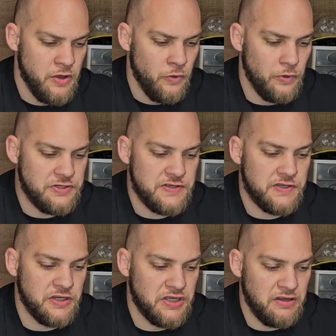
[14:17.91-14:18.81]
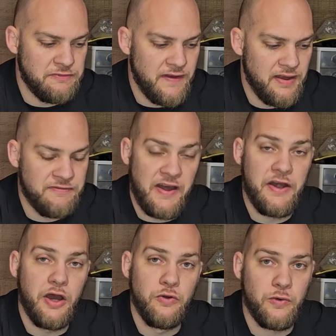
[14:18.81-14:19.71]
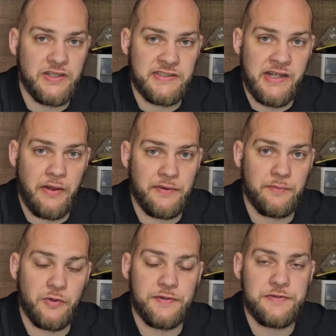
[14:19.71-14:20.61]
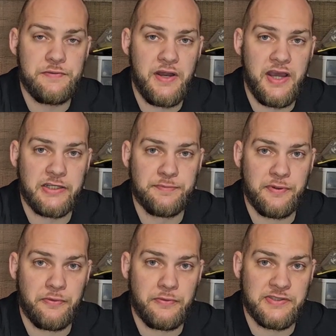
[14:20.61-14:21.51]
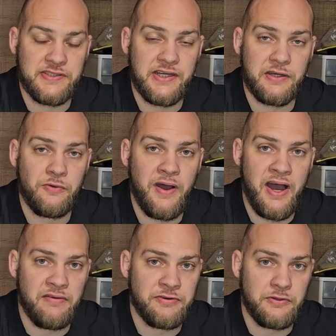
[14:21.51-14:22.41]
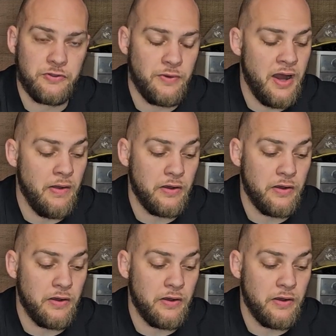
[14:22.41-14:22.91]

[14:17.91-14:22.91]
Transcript: which is good if I know what sound I'm going to next, but I want to sit quiet for a little while.